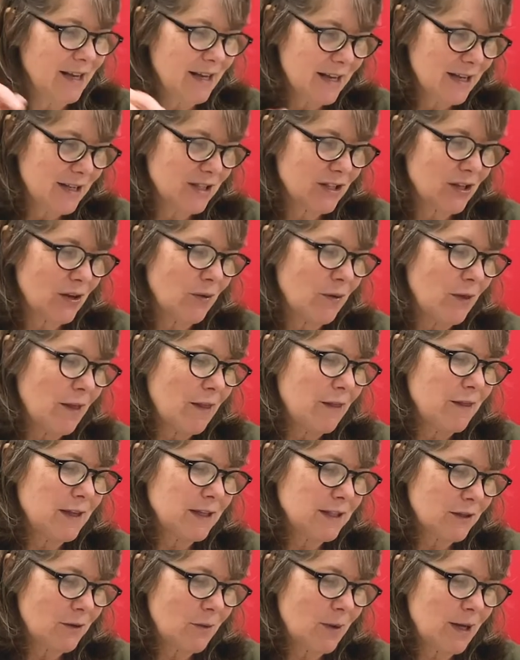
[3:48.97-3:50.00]
So
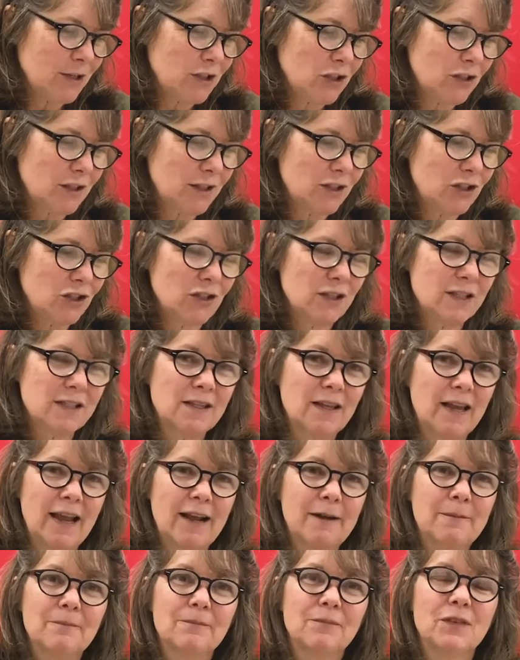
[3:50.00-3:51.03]
this question is just
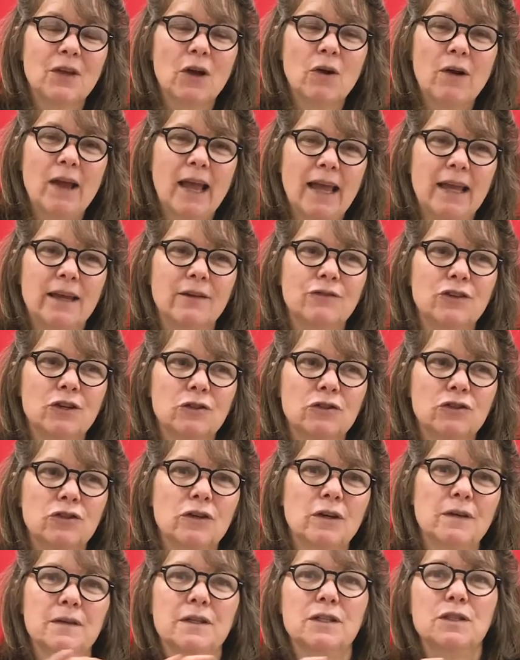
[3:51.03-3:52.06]
like, okay, if you
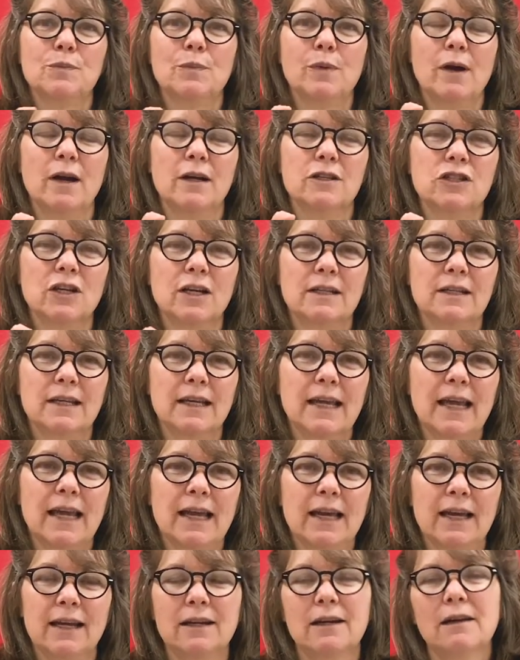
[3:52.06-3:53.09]
took this project
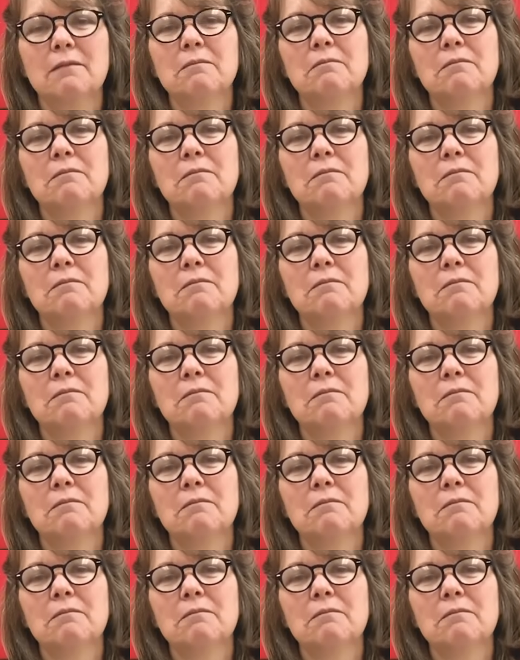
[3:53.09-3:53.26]
again,